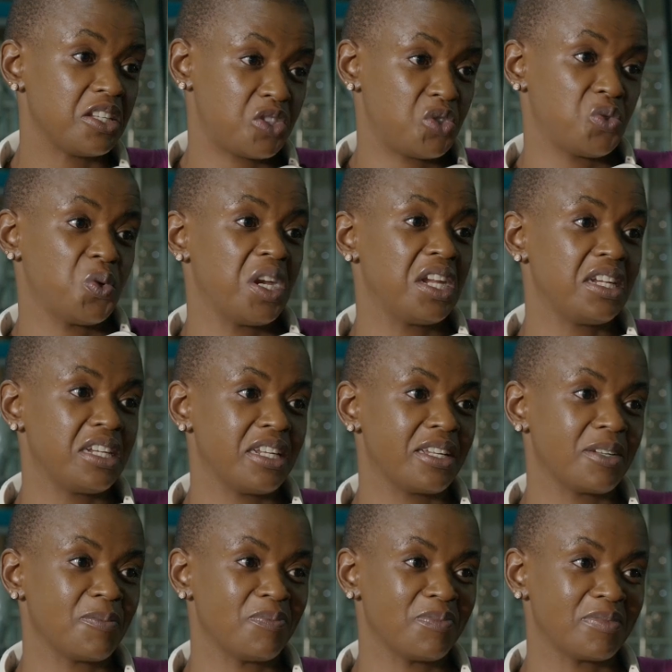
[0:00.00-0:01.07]
it's
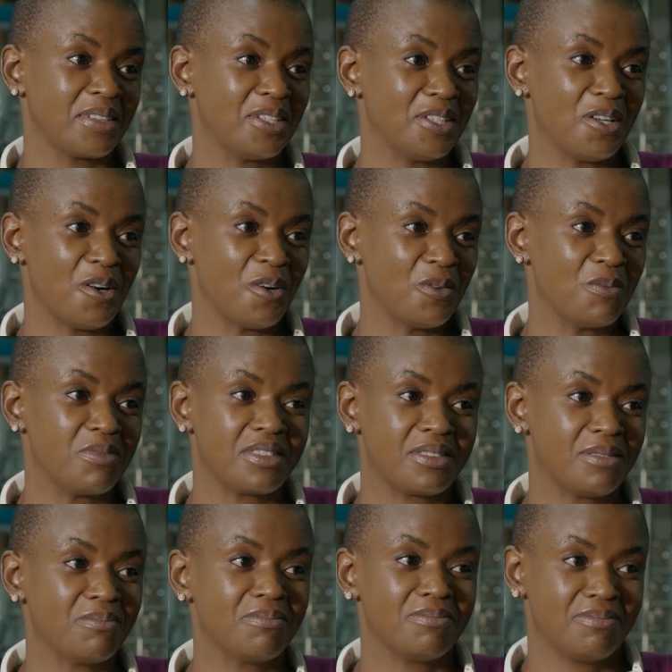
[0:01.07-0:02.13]
raining. You know,
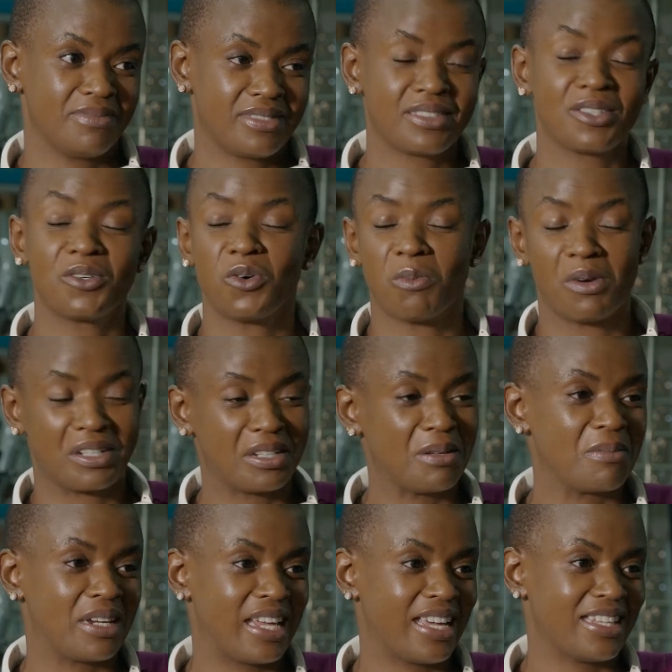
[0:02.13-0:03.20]
but
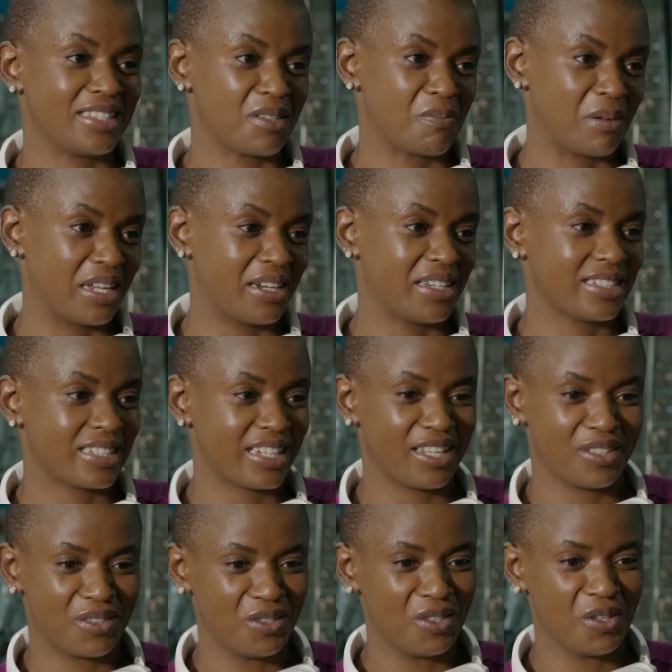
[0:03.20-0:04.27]
I was
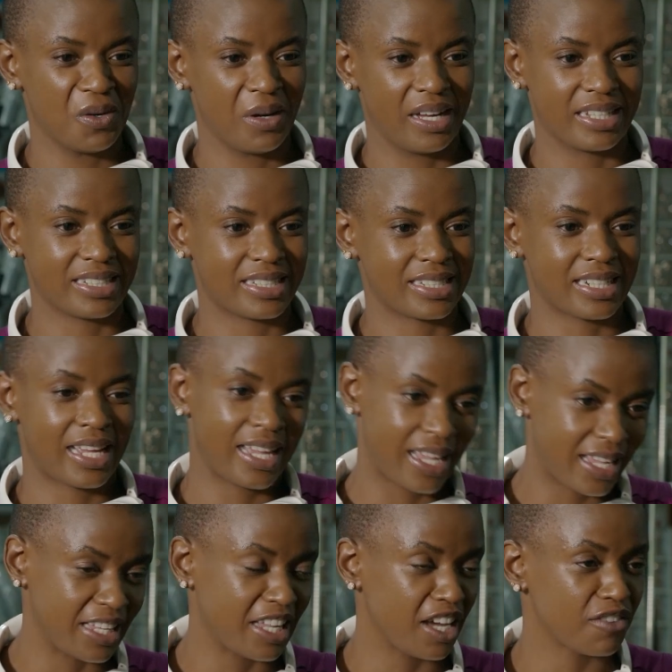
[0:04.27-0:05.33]
like, you know what?
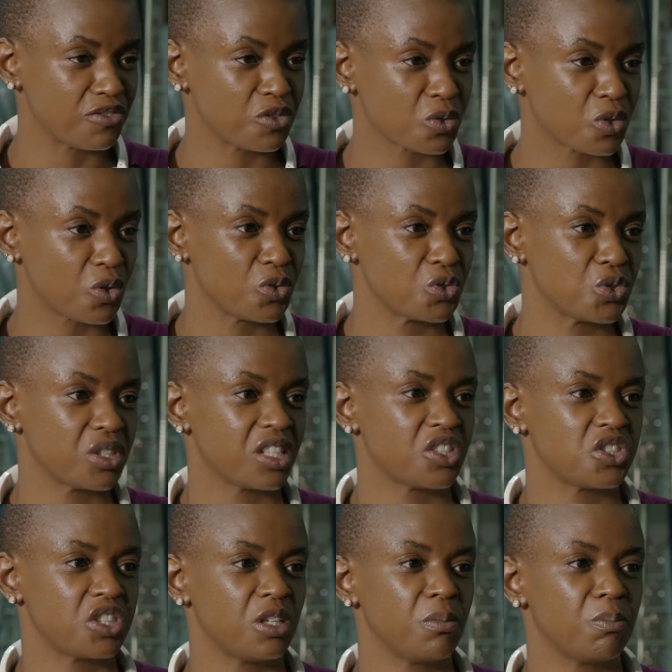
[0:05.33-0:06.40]
I have to go to the
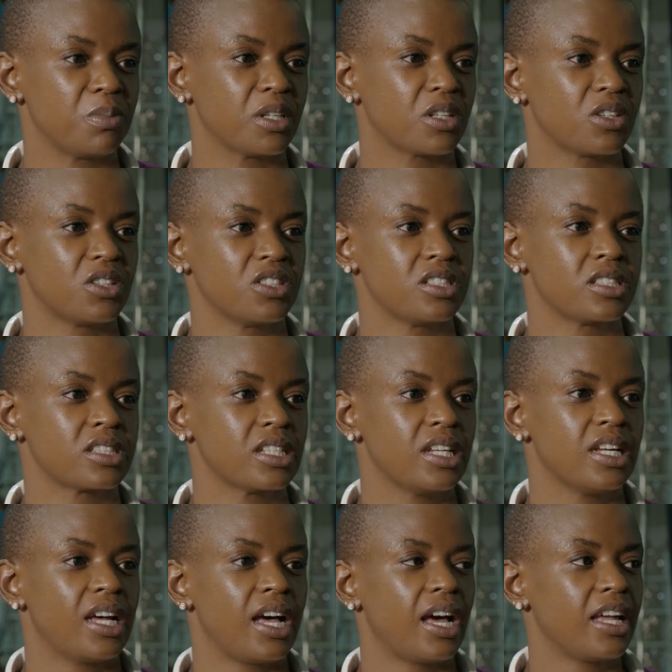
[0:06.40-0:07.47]
gym because
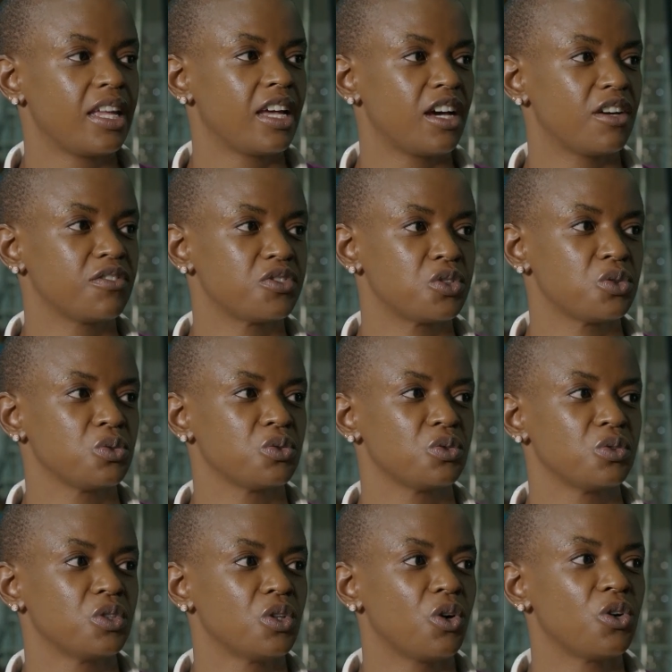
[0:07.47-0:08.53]
I have
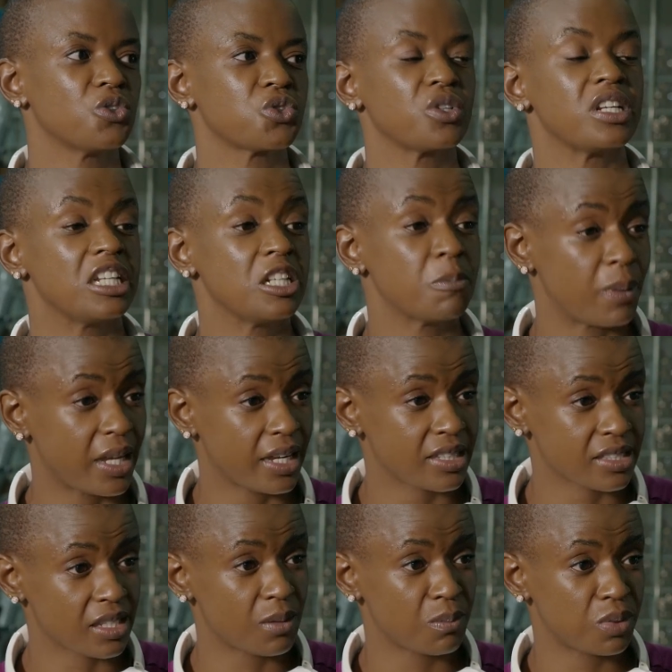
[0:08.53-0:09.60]
to also lead by
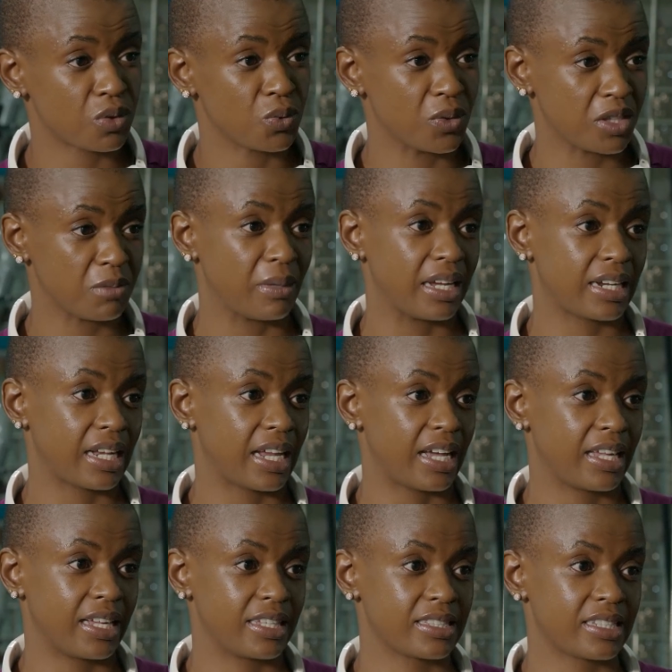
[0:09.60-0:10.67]
example with my
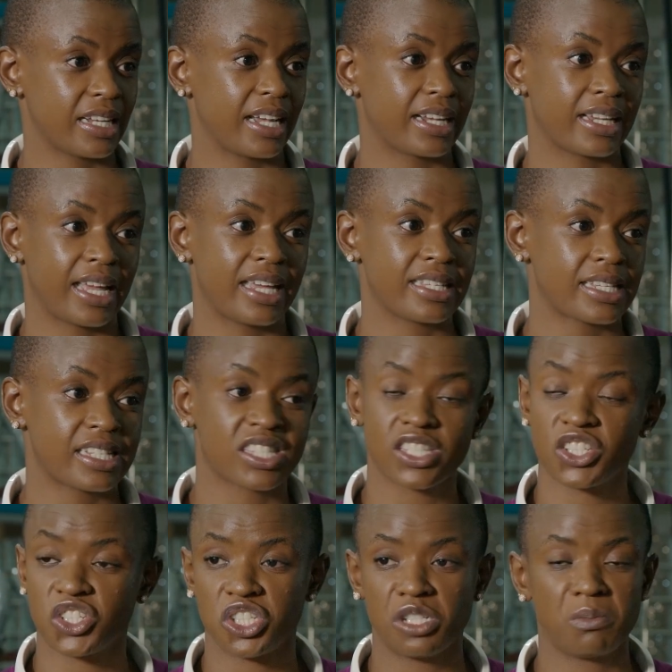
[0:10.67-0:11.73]
clients. Like as a
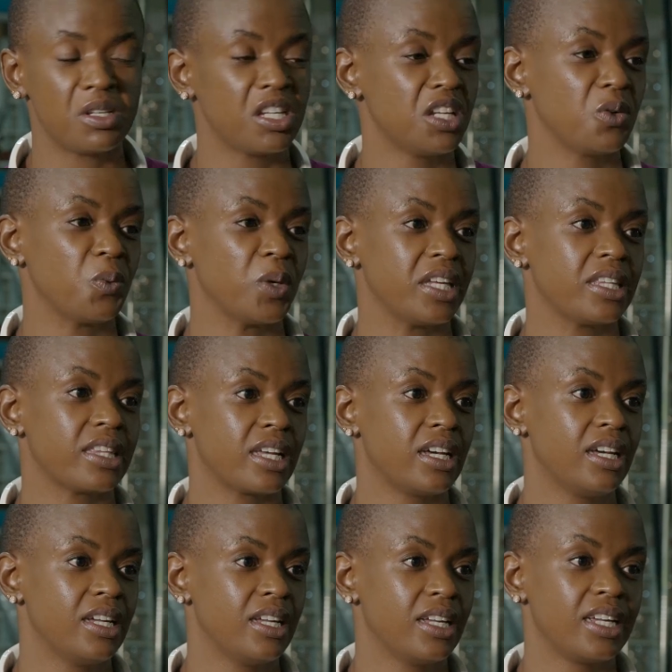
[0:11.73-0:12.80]
Jimmy in weather,
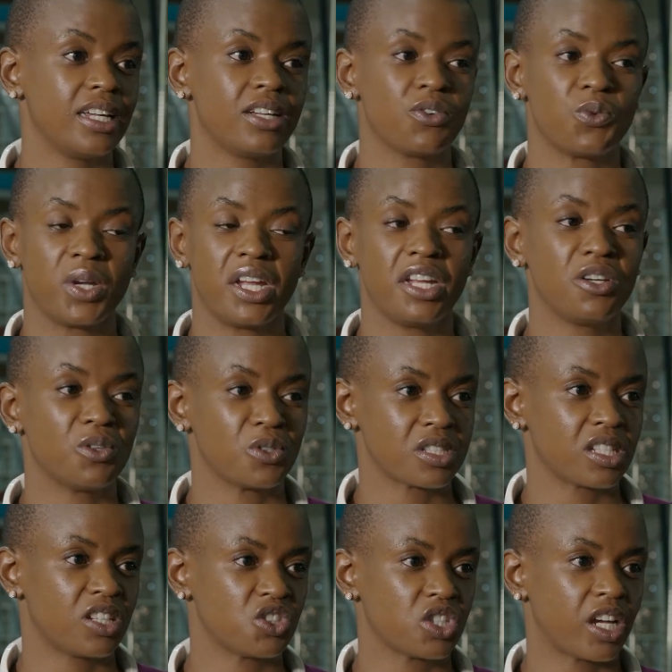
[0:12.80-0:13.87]
rain or
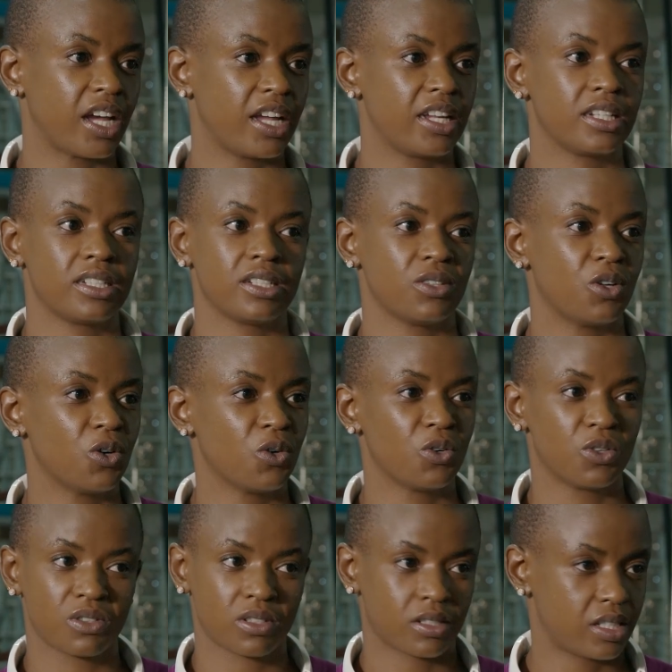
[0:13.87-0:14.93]
sunshine or